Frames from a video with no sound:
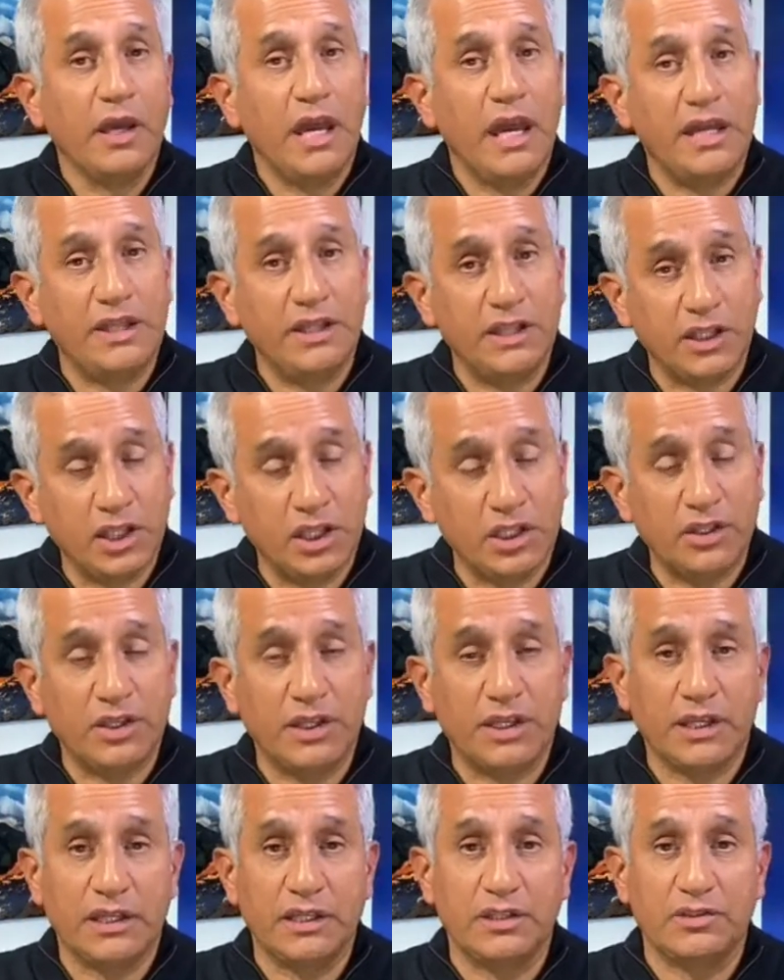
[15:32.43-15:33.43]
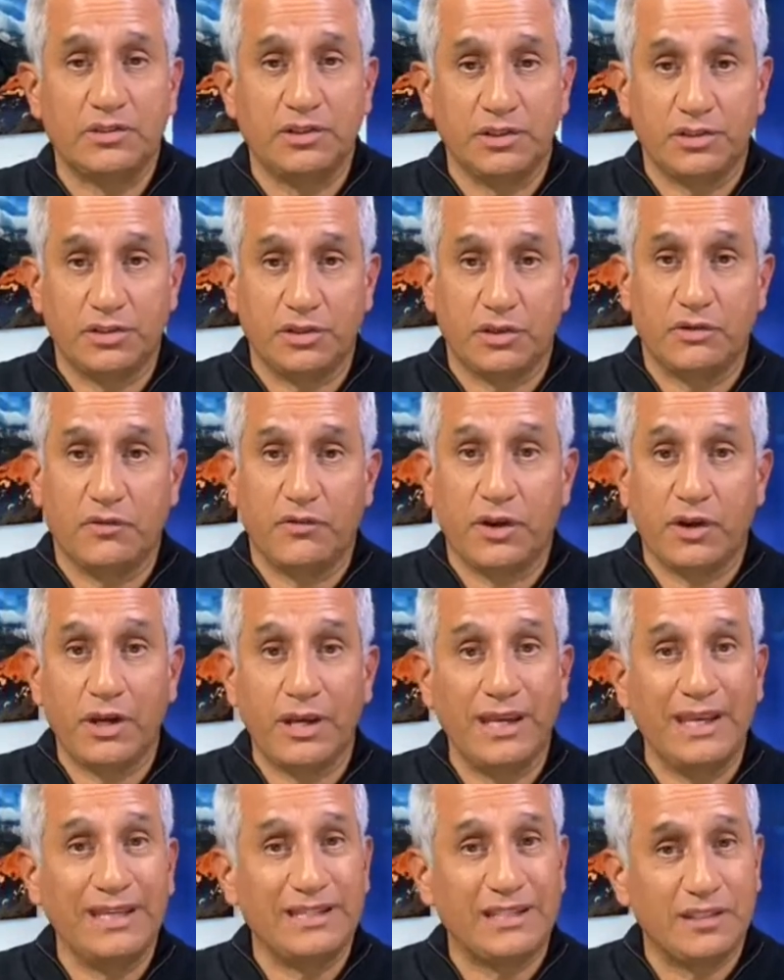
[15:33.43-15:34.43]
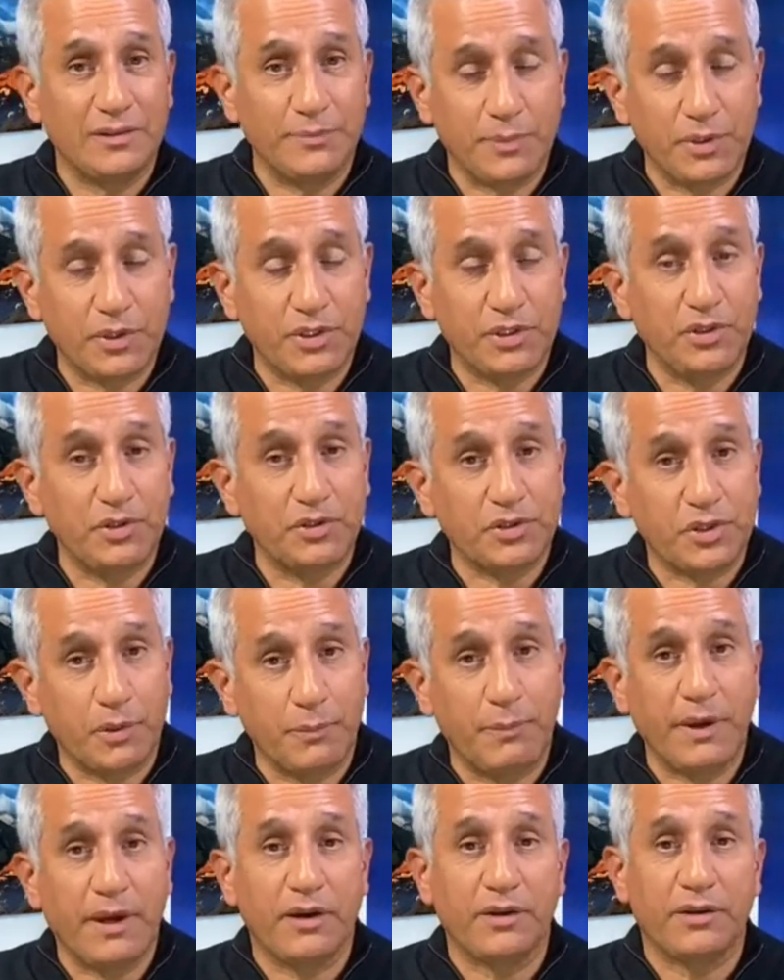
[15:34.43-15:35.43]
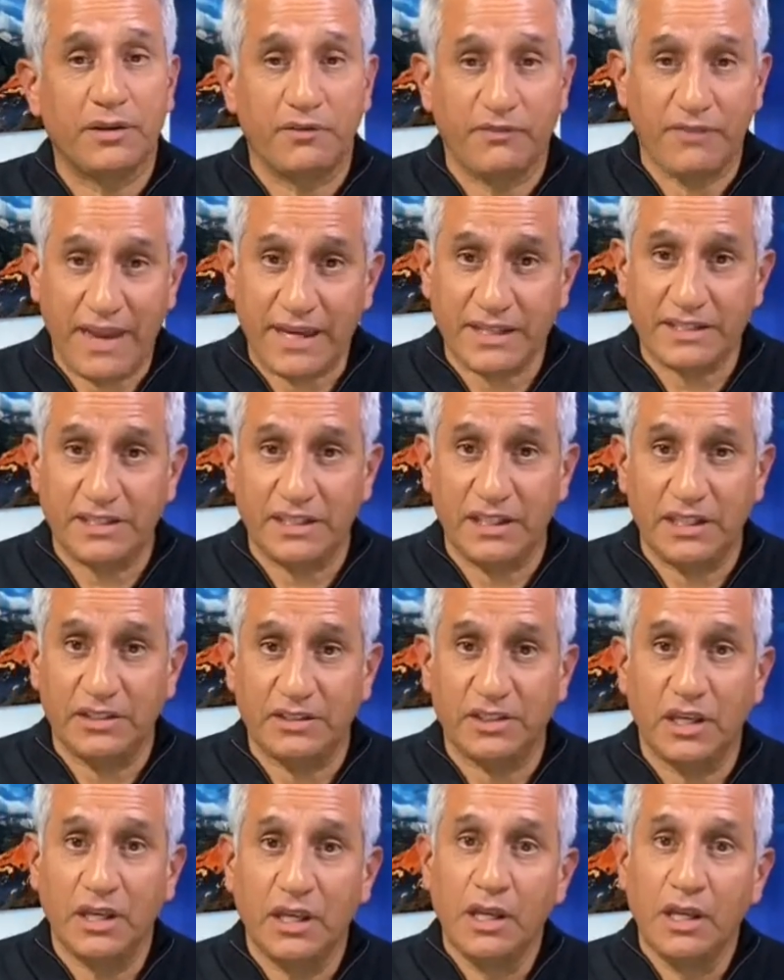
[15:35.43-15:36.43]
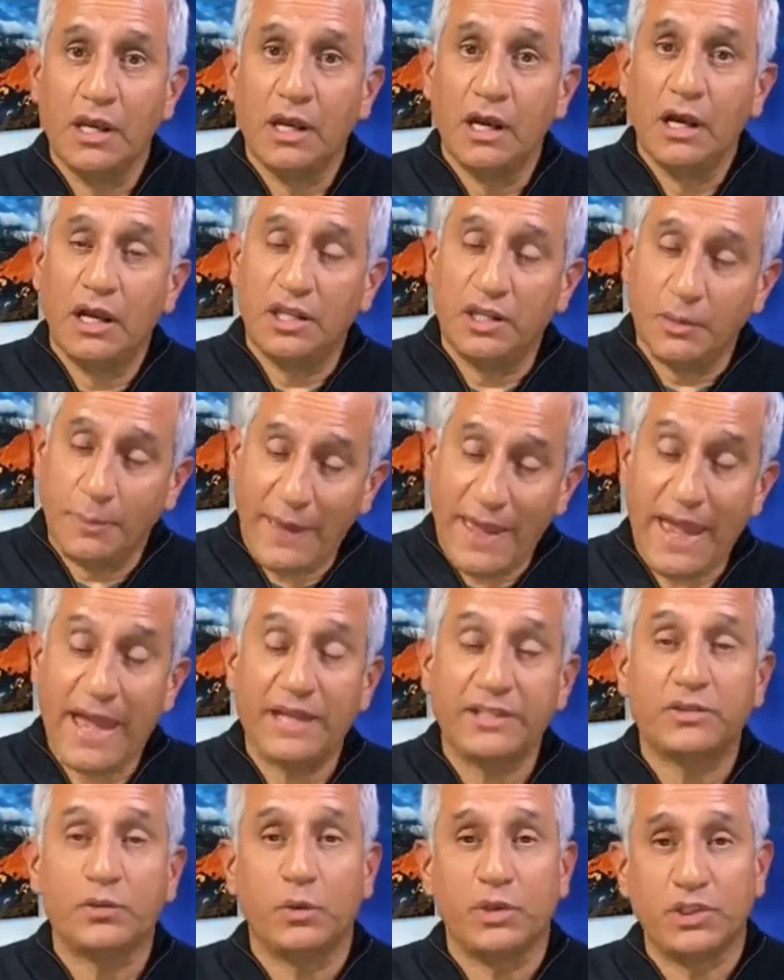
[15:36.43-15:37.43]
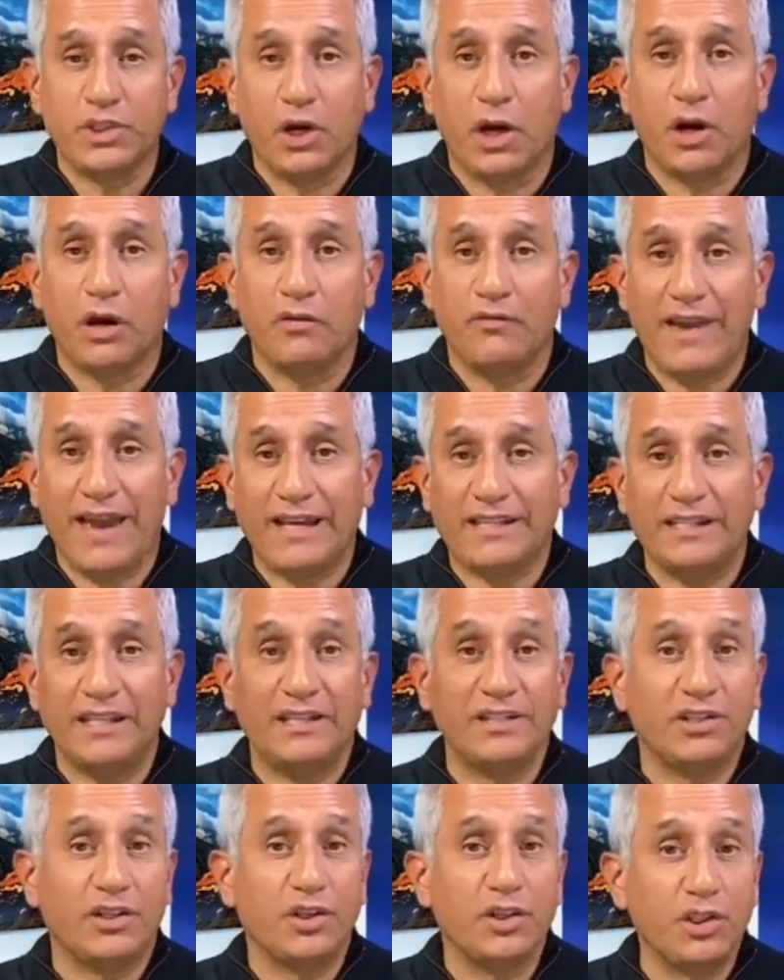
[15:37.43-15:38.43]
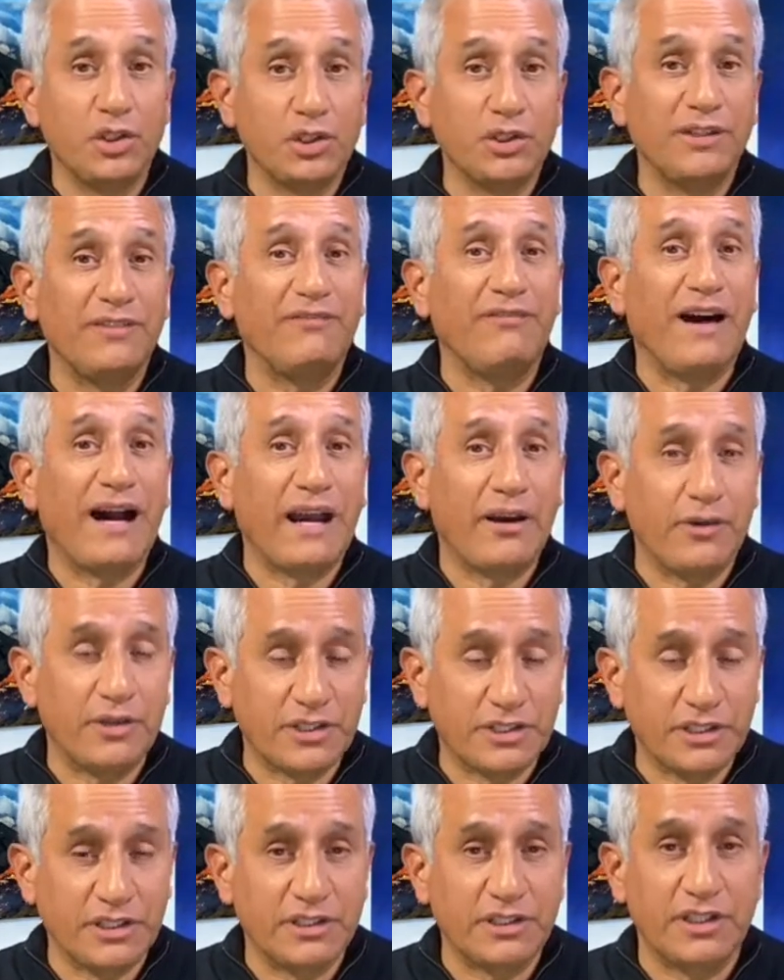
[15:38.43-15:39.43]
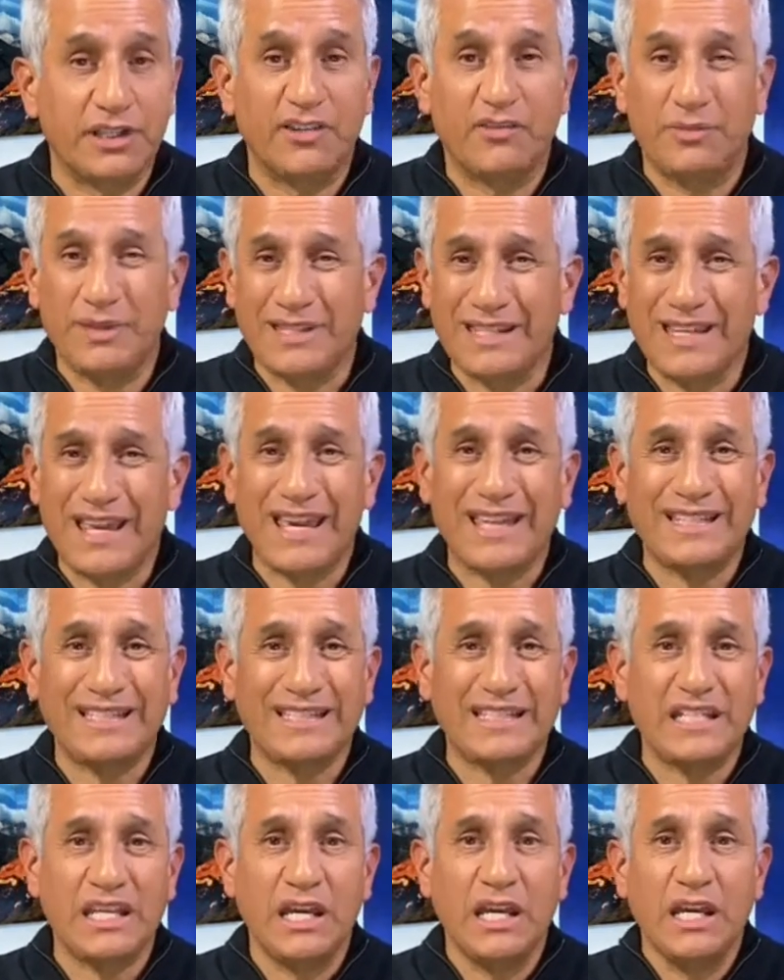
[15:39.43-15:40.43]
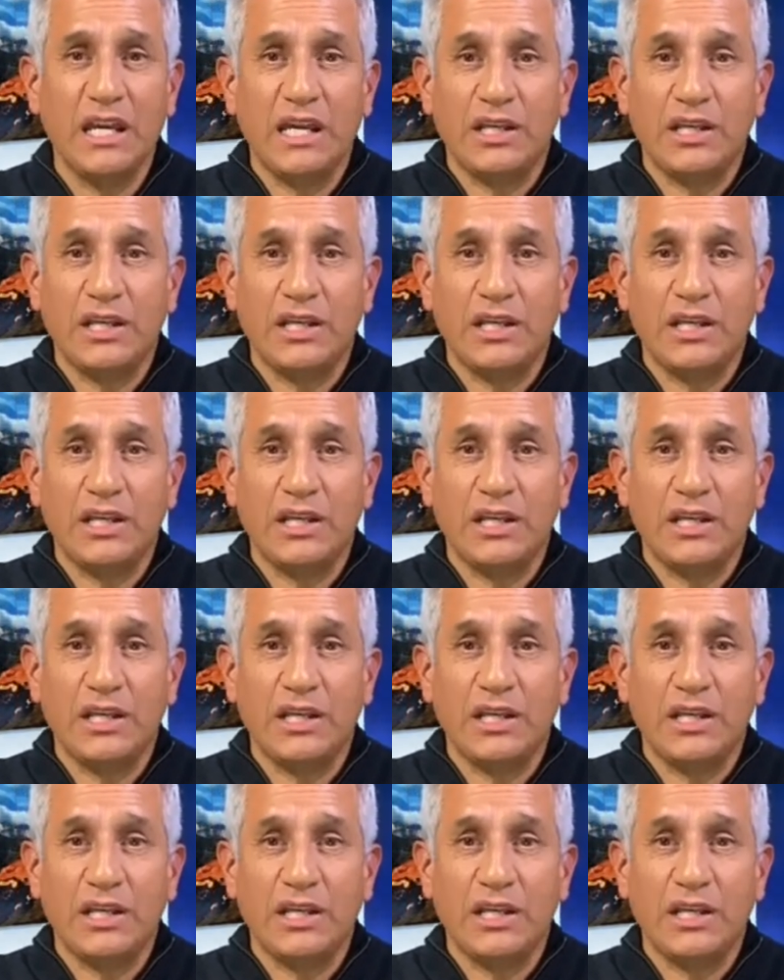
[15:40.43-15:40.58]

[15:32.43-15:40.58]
And the good thing is they're very easy to produce compared to the vaccines in the past, which are vaccines that are usually viruses that have been deadened,